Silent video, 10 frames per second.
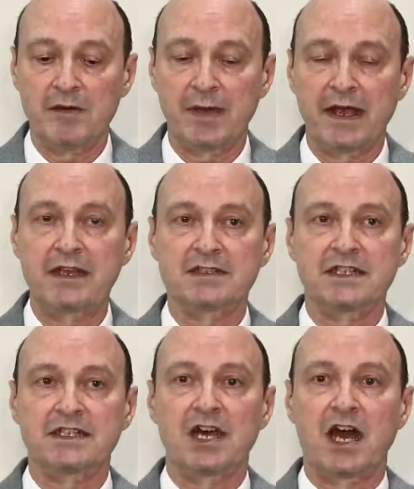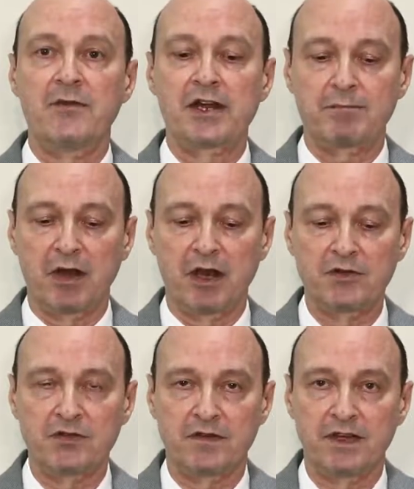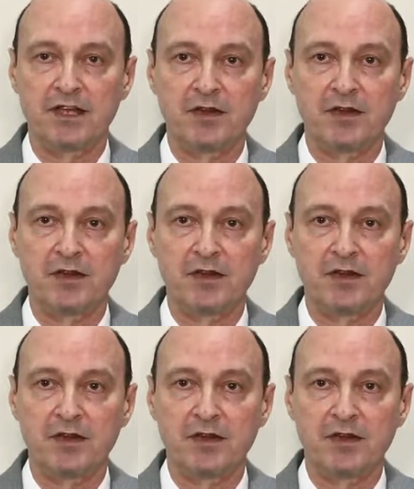mainly it's a direct blow to the knee,